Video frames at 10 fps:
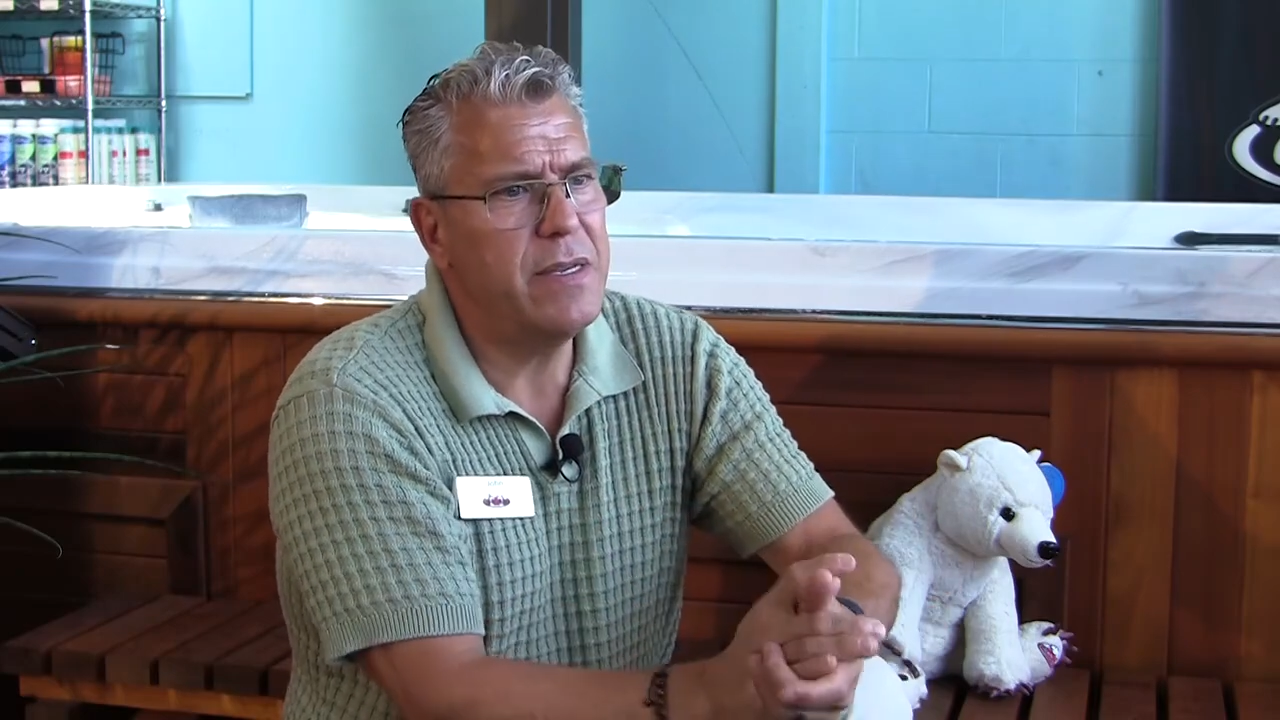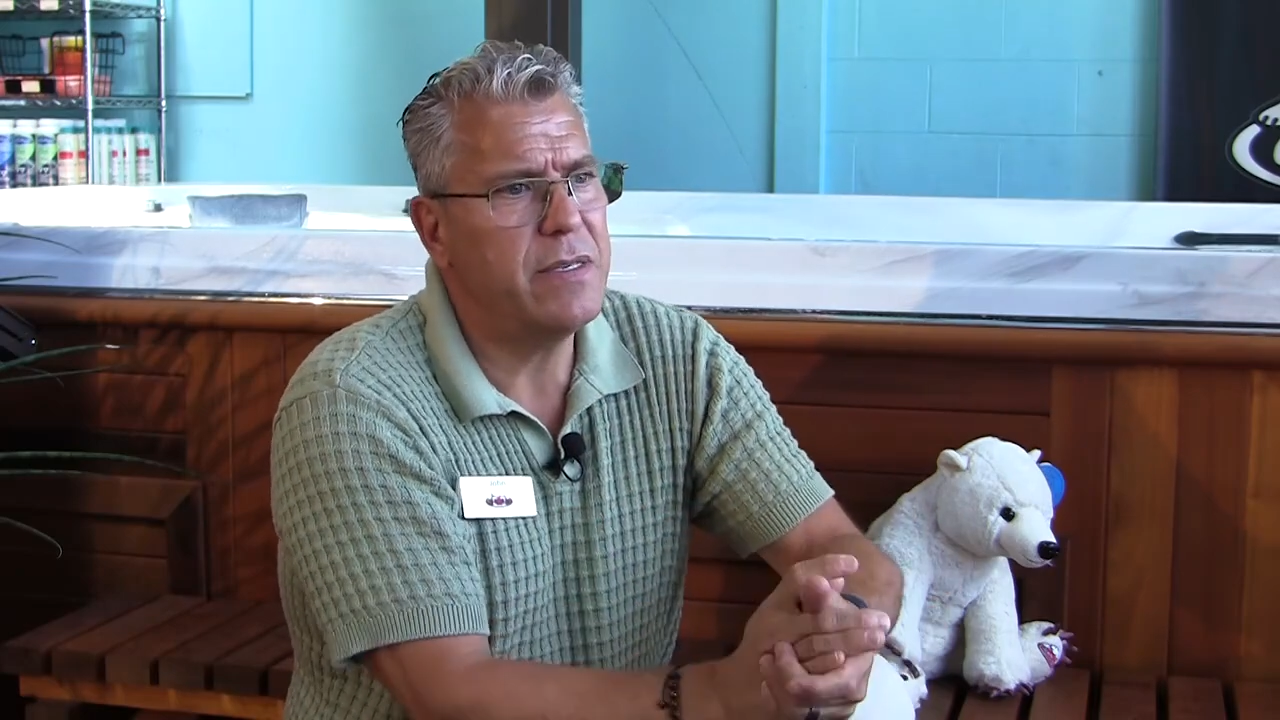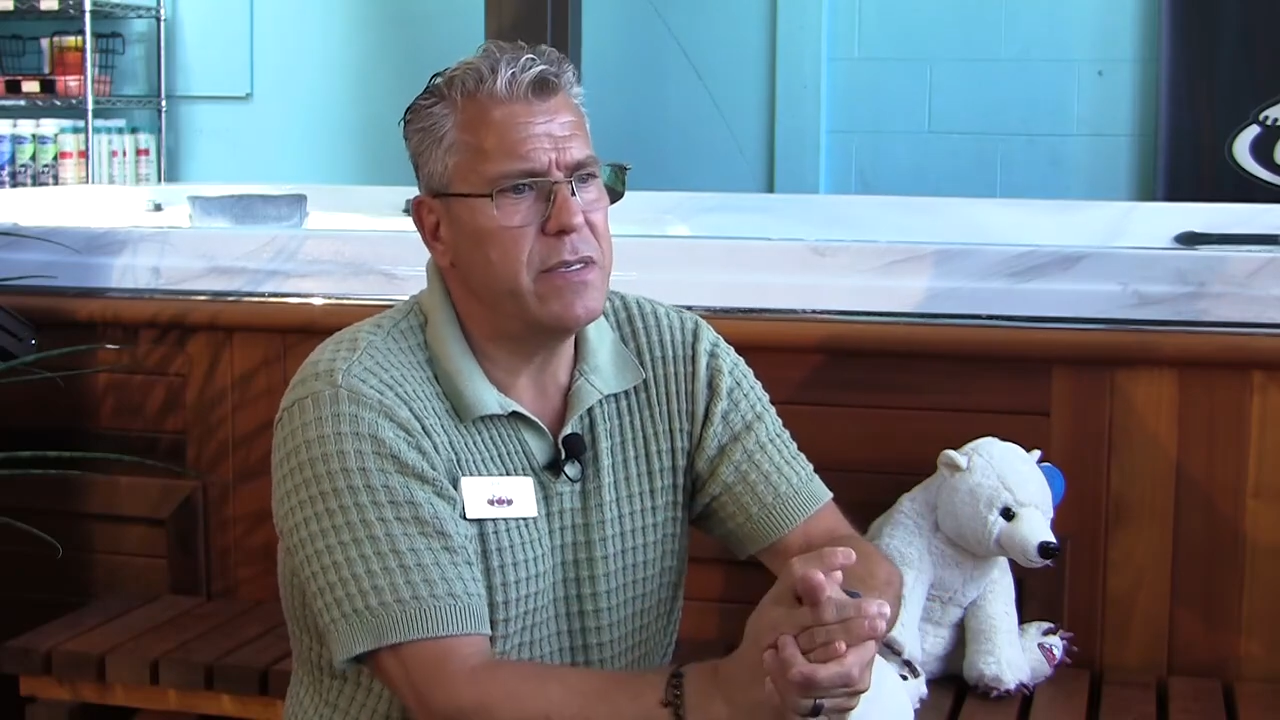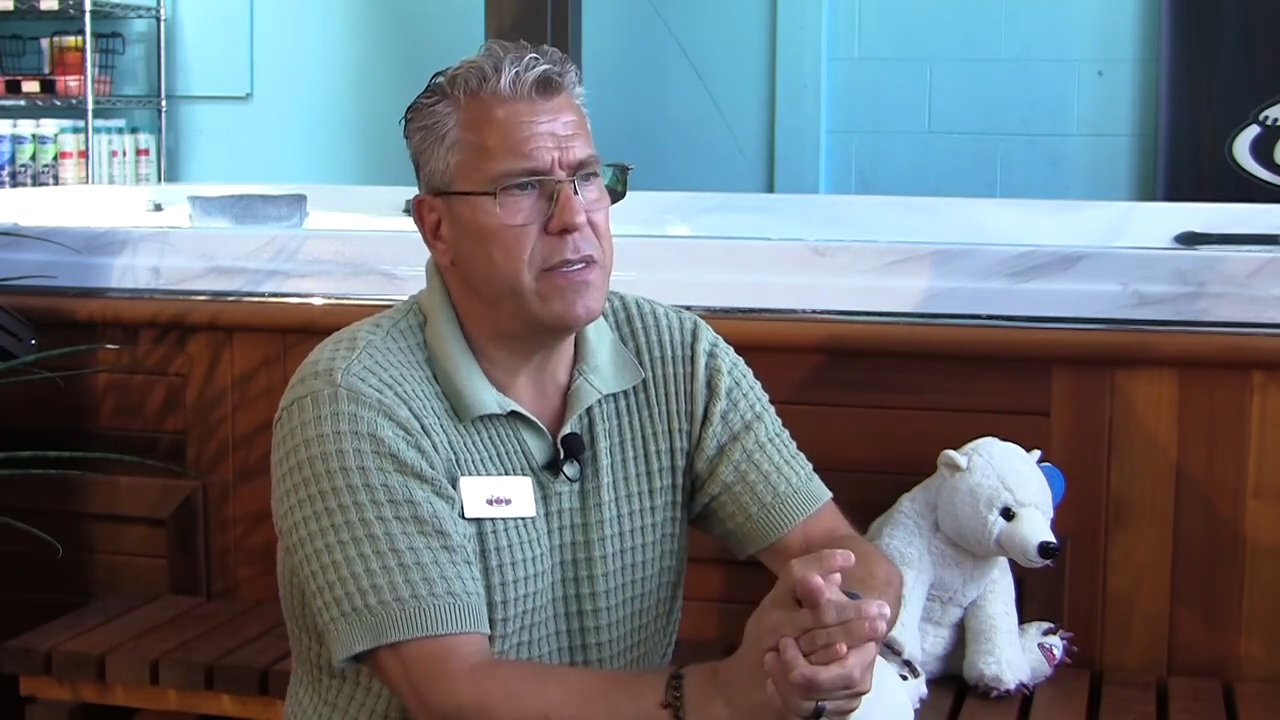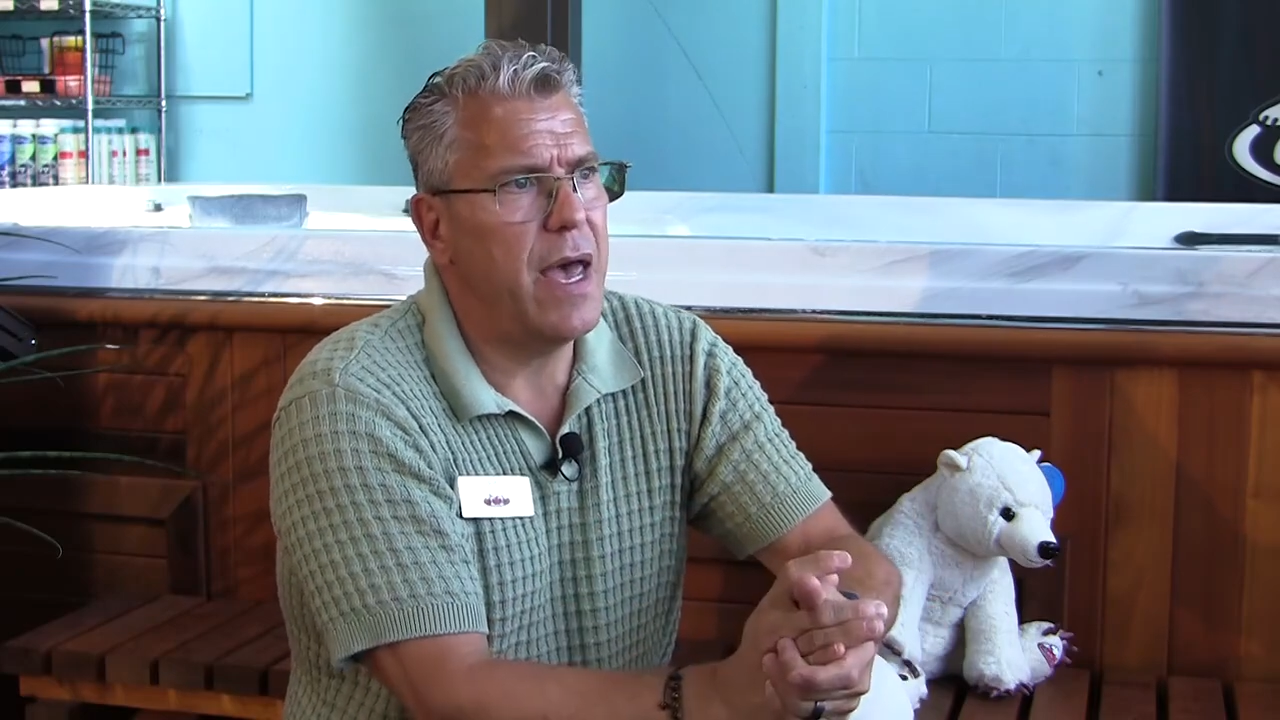
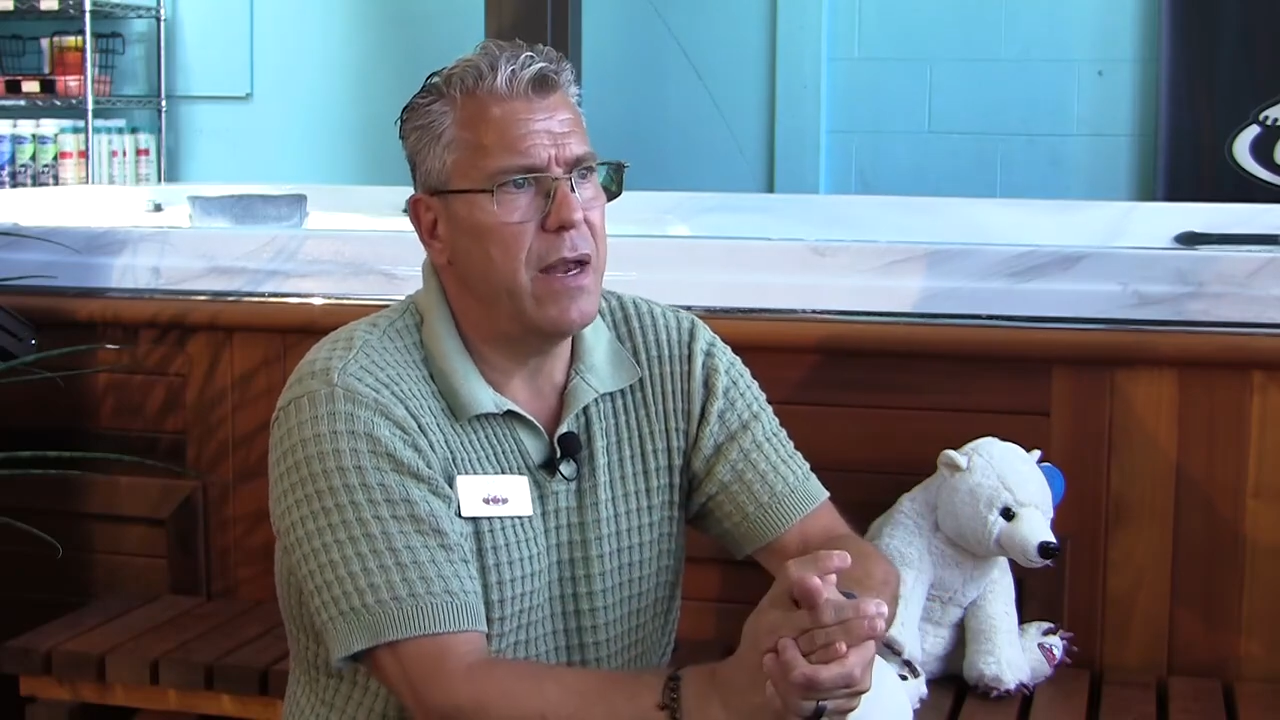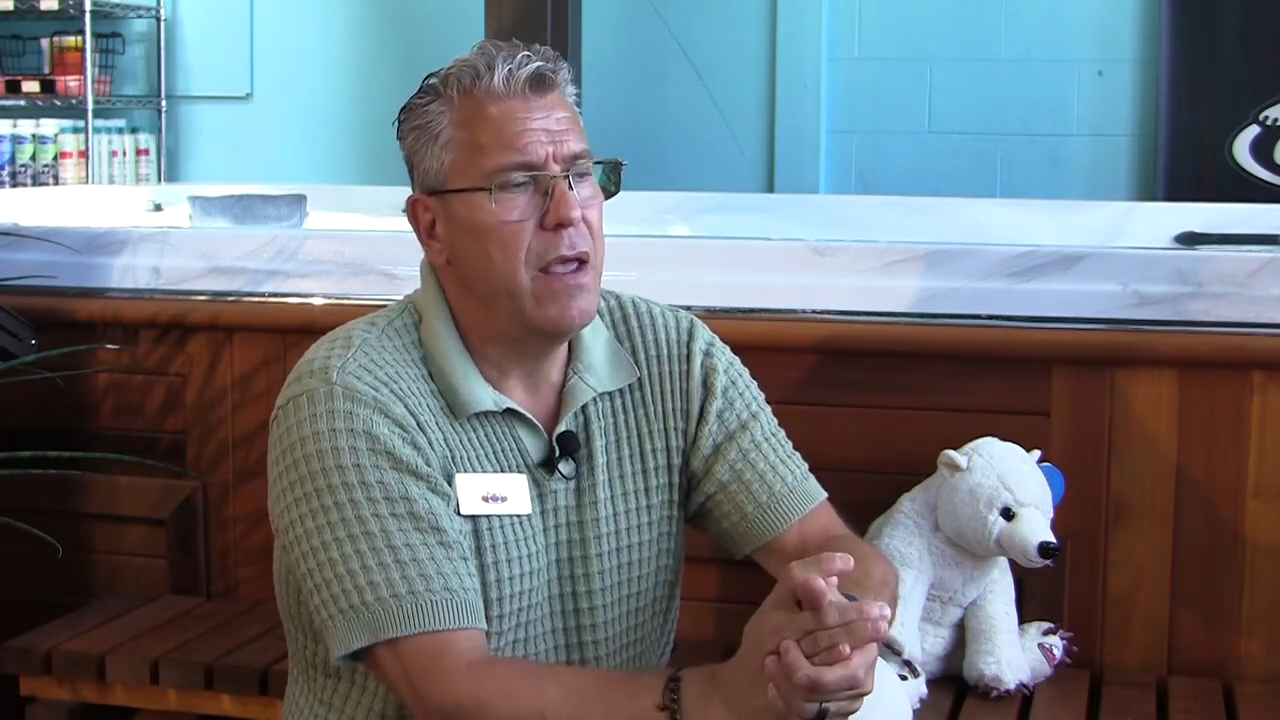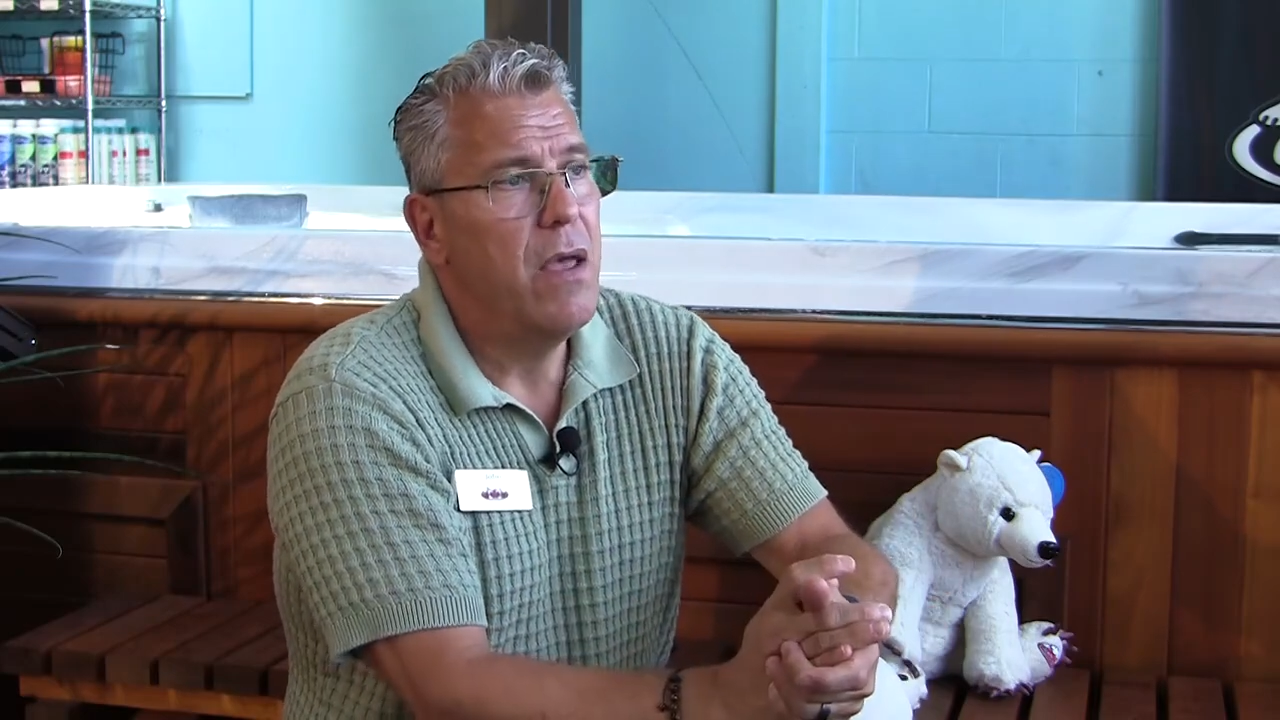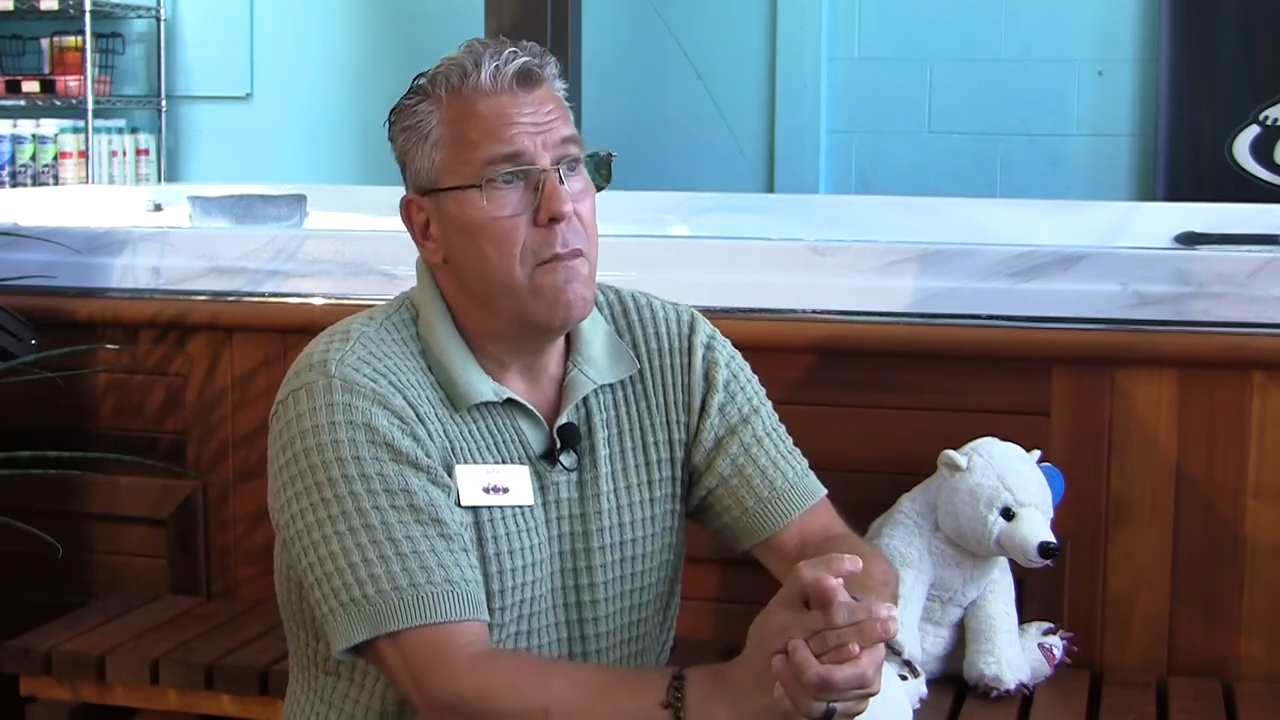is that